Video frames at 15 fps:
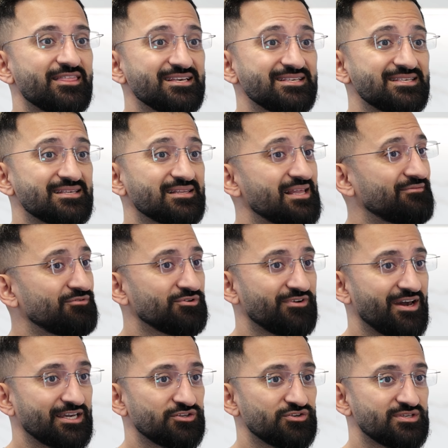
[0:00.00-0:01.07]
This level
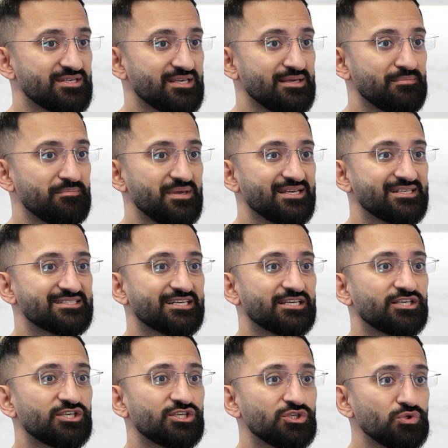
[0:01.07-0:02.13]
of accuracy makes a
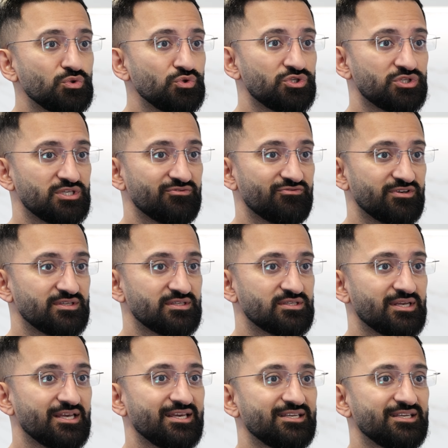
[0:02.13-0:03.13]
huge difference